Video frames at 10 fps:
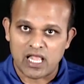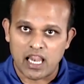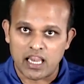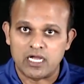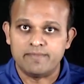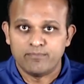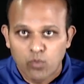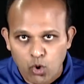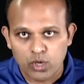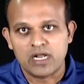learn
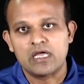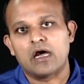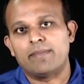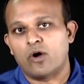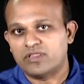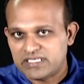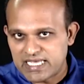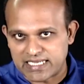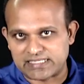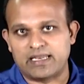more about the
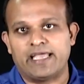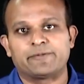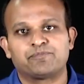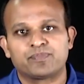TLS client.